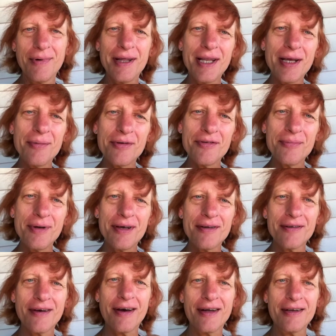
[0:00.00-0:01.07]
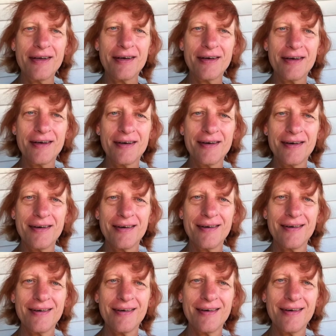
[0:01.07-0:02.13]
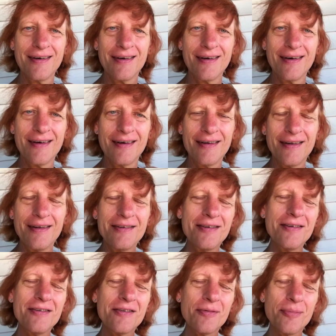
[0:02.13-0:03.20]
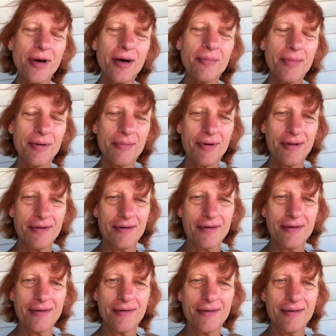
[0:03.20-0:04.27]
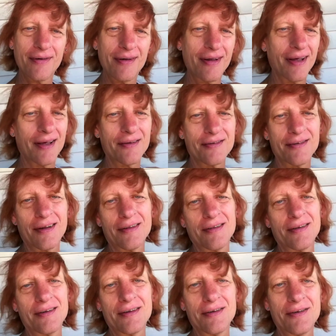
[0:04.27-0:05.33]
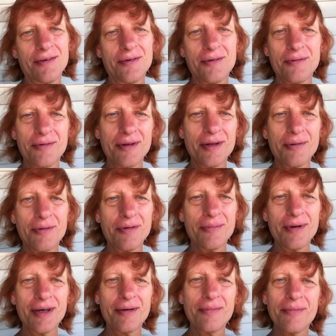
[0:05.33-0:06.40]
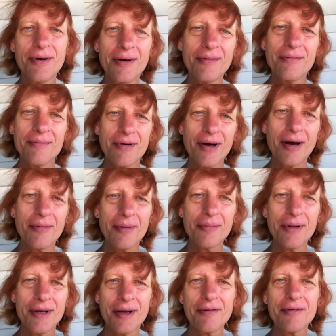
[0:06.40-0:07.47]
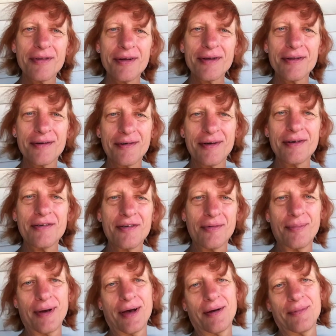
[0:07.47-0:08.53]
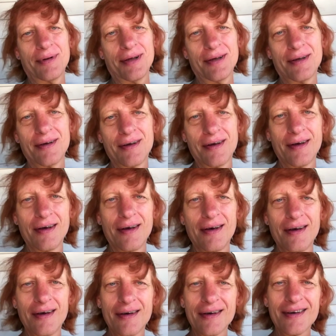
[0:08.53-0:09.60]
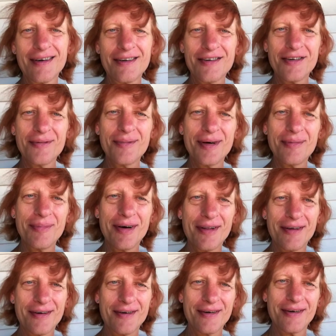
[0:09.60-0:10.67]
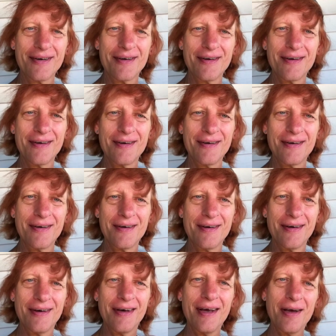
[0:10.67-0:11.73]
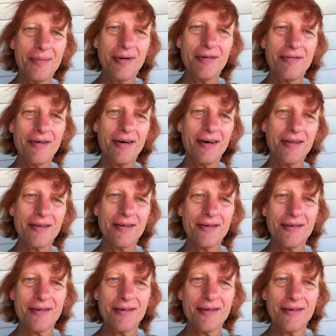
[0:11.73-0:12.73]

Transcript: My name is Mia Tanya. This is about my mother. That has nothing to do really with me, but probably everything there is about me because of my mother and my father.